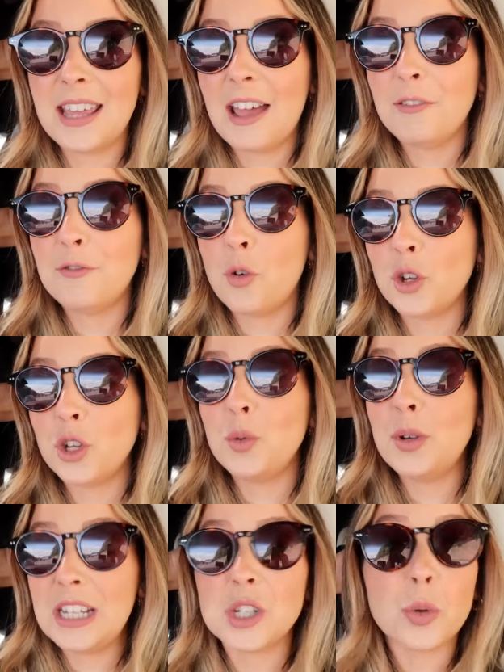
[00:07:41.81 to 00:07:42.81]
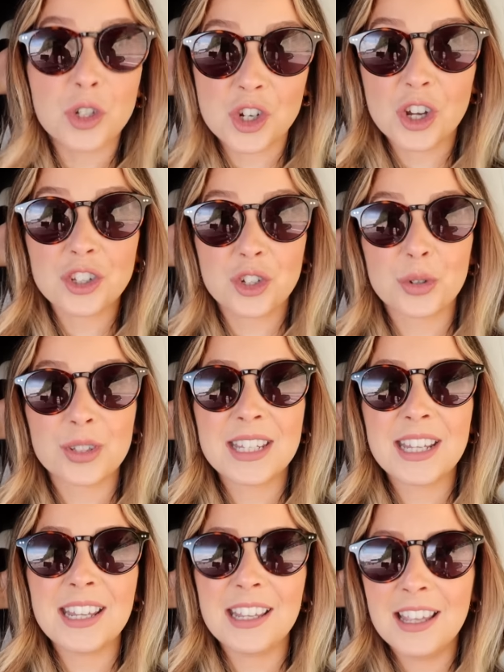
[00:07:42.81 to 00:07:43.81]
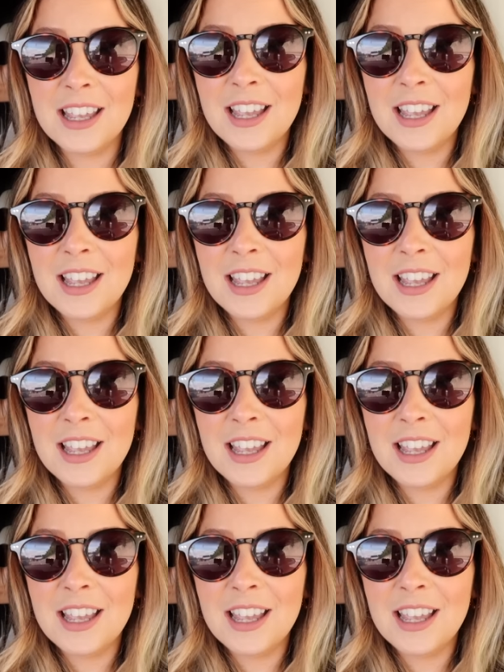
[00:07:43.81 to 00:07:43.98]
therefore you need to adjust your seat